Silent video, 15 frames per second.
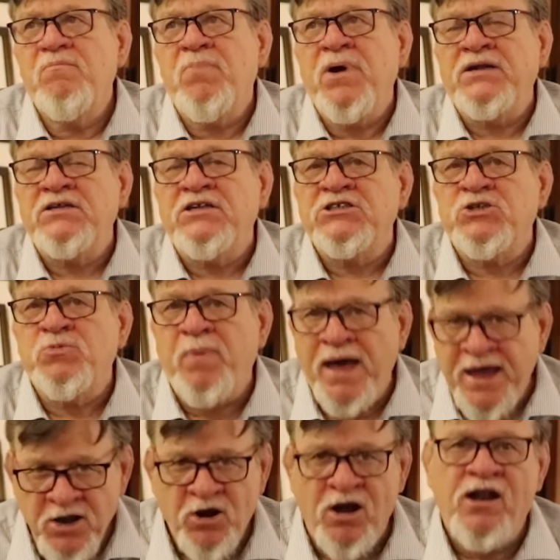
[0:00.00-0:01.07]
But
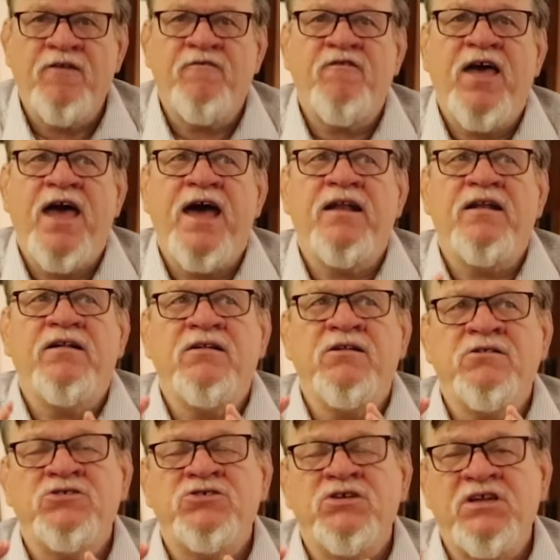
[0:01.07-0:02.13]
despite all of that,
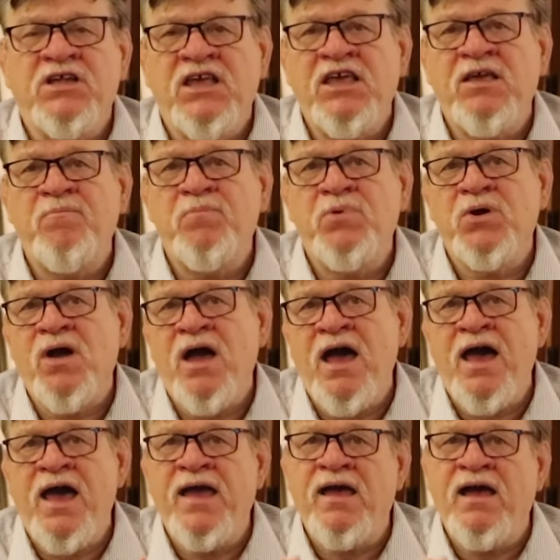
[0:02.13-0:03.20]
you should keep your
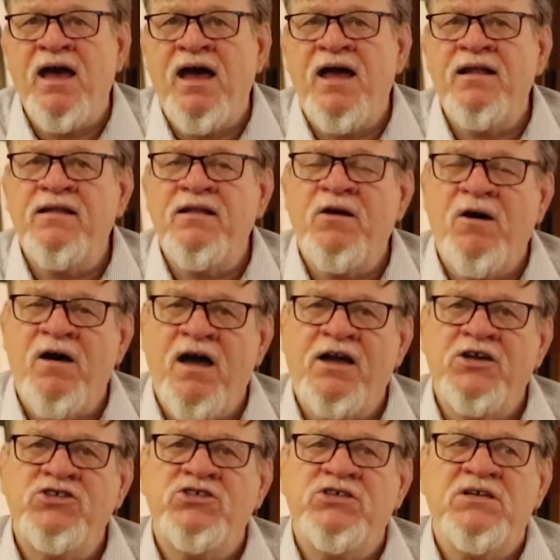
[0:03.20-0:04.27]
eye on the
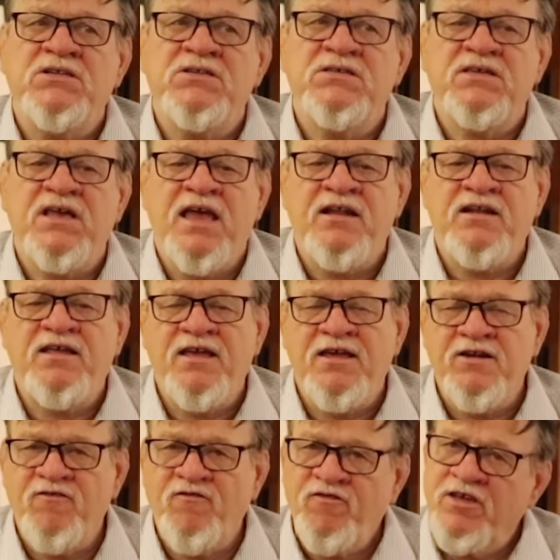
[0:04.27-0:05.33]
auctions and
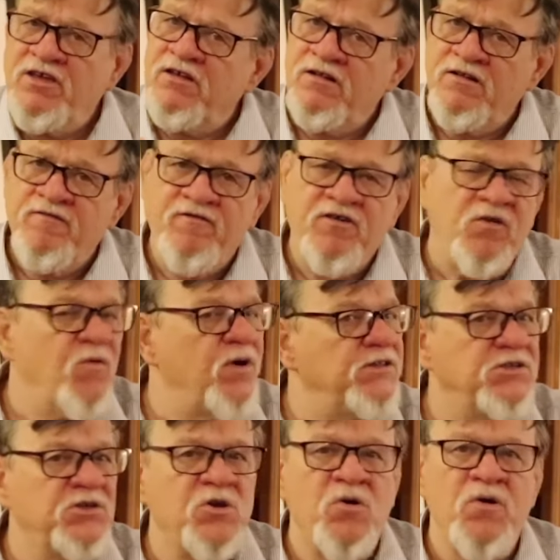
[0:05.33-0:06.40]
get a feel for
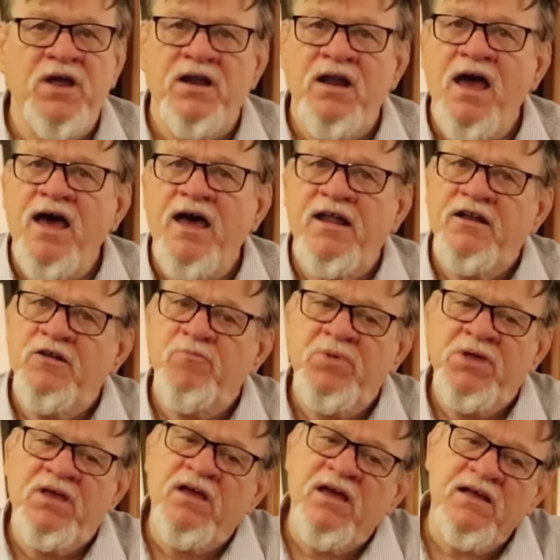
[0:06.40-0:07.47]
what's going on,
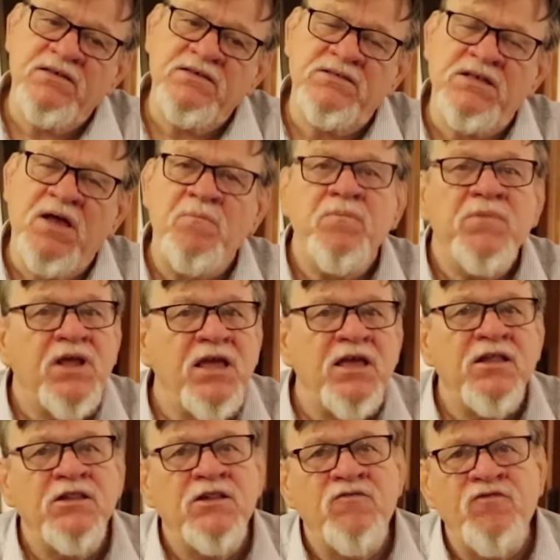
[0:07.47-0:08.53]
because someday
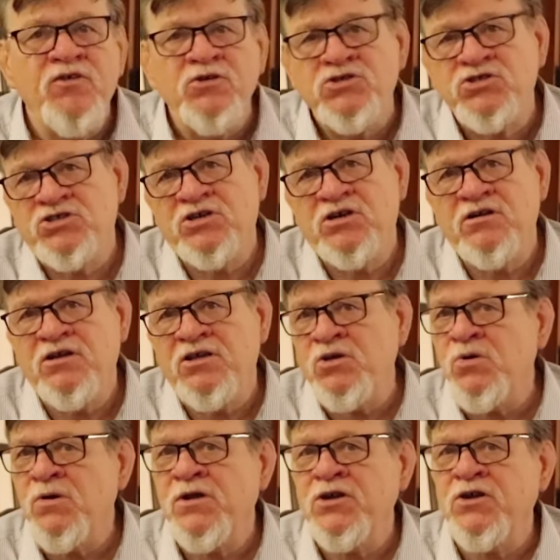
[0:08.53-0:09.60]
in the future,
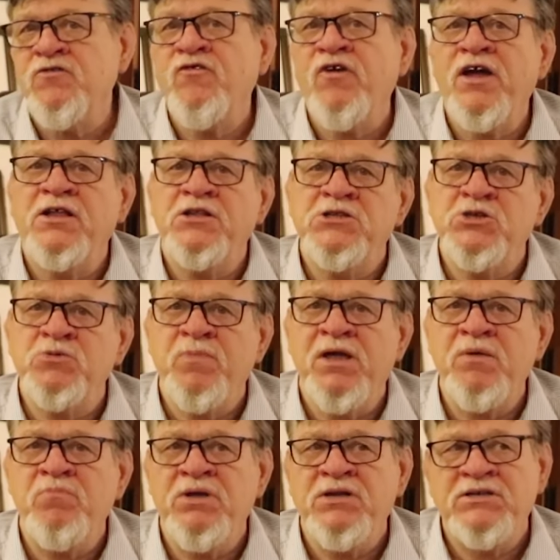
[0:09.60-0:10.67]
you and your friends
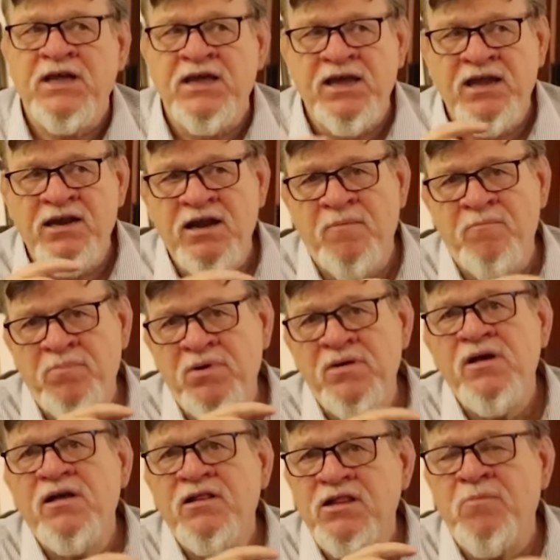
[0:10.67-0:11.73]
might be taking up
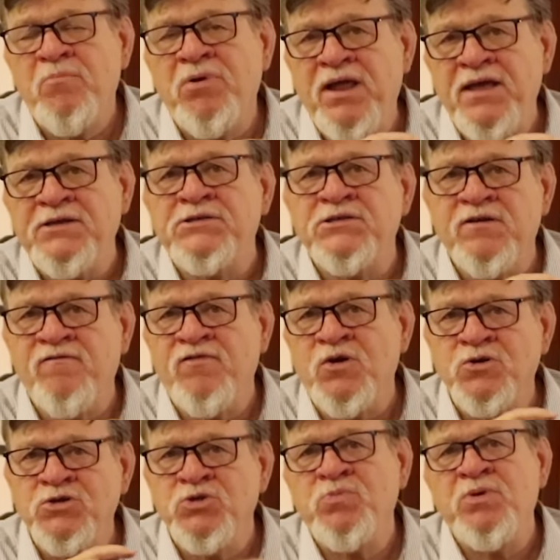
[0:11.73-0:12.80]
the place of
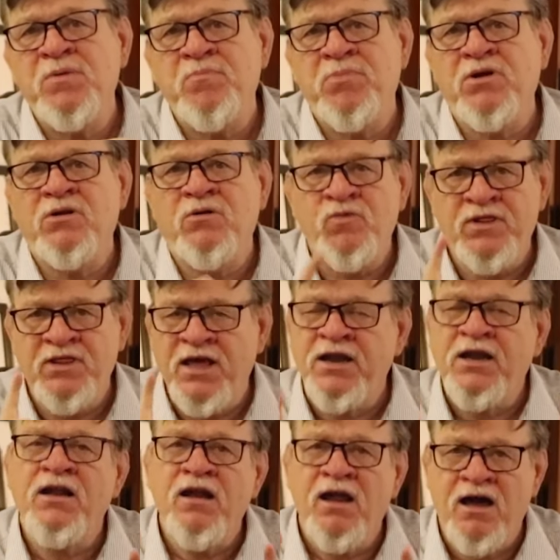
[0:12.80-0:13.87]
those people. With
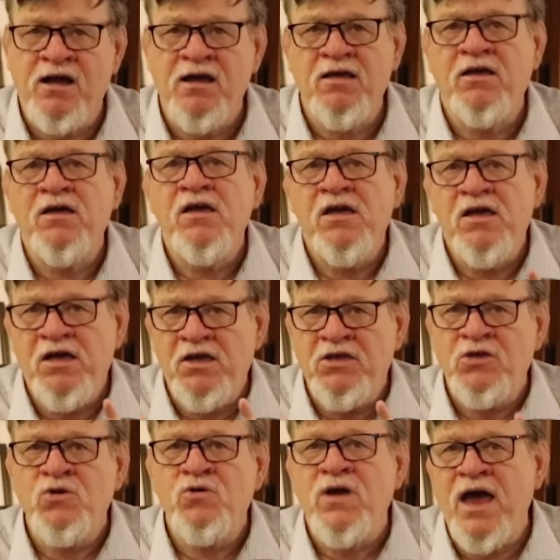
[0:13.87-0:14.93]
any luck,
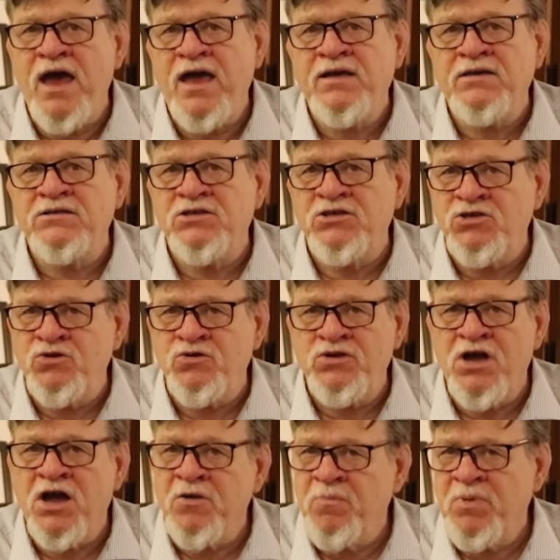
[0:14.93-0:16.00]
you guys, you
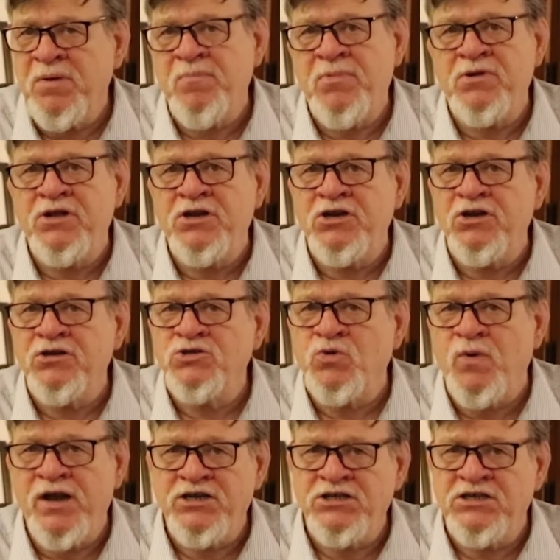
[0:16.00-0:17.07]
young people in your
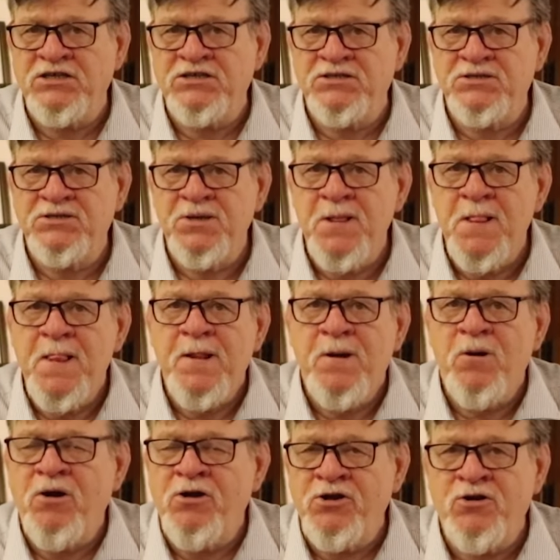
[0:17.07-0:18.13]
20s
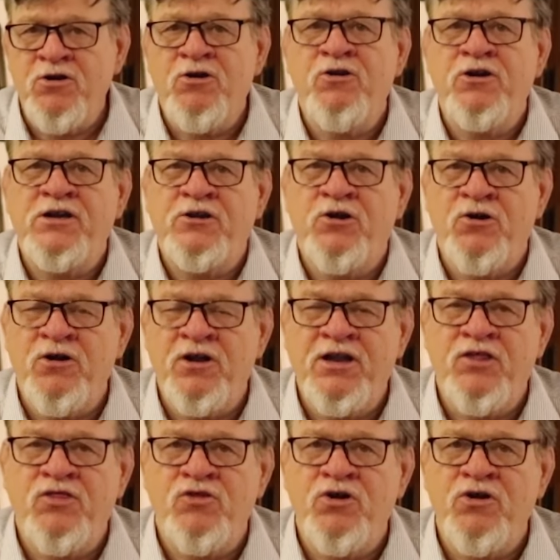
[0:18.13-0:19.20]
or your
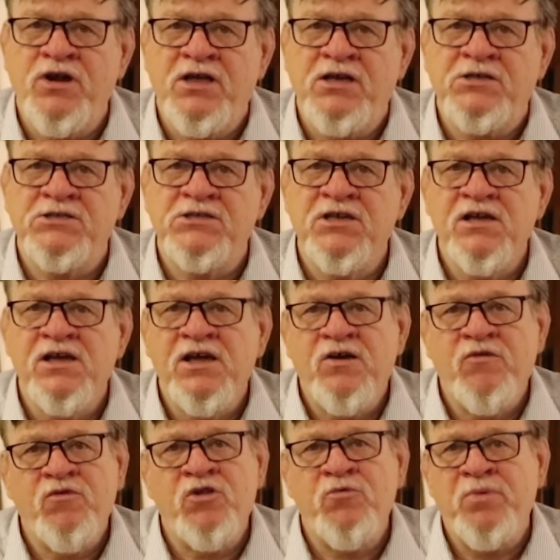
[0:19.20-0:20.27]
early 30s
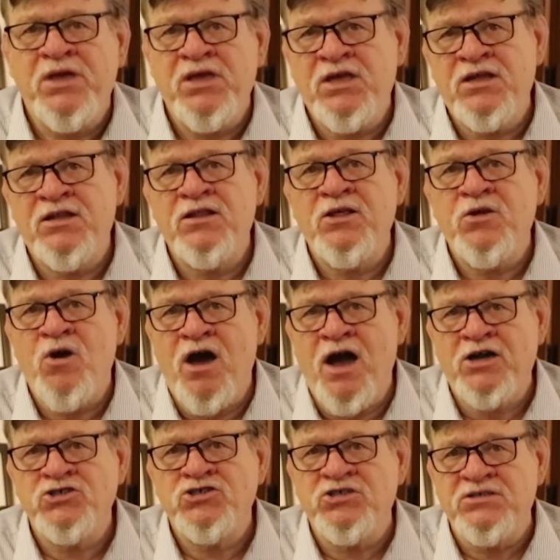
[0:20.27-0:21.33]
will be in the
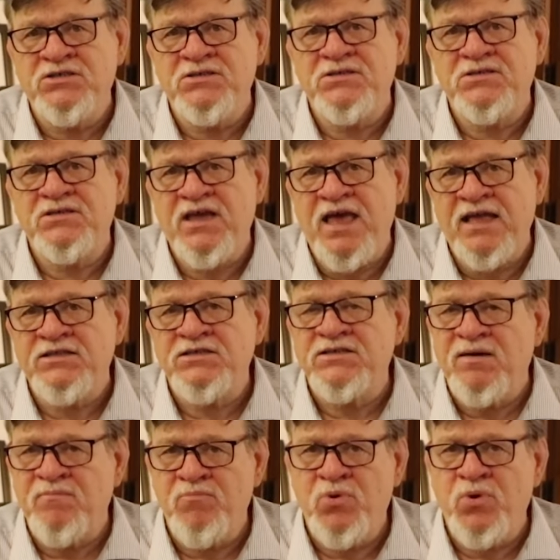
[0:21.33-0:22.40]
auctions at
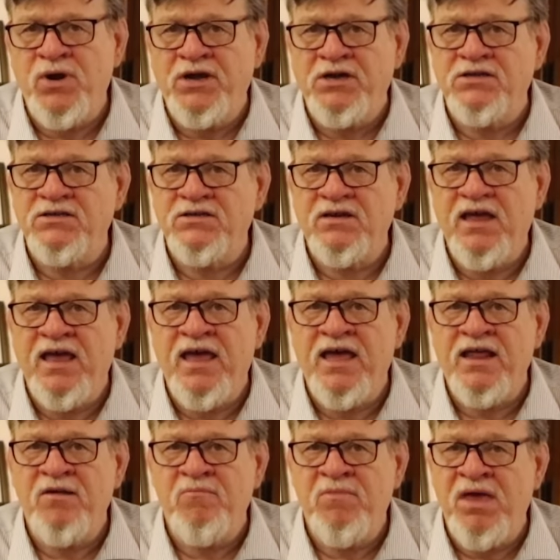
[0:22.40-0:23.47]
some point
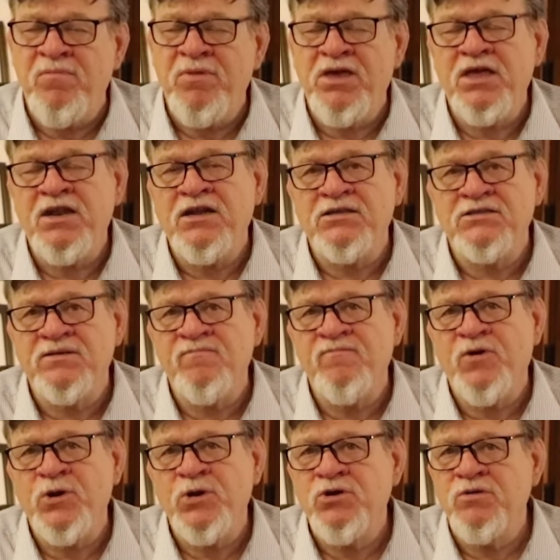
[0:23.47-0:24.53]
and maybe getting some
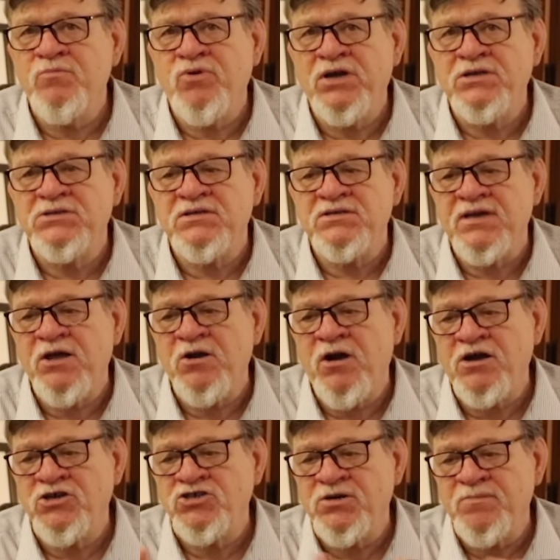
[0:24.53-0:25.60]
very good prices at
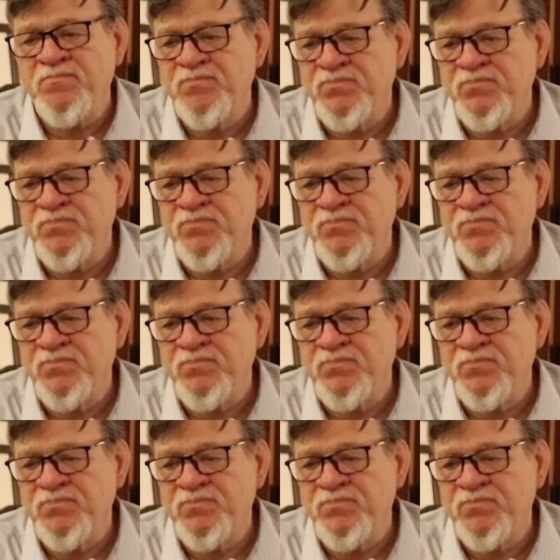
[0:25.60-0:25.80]
auction.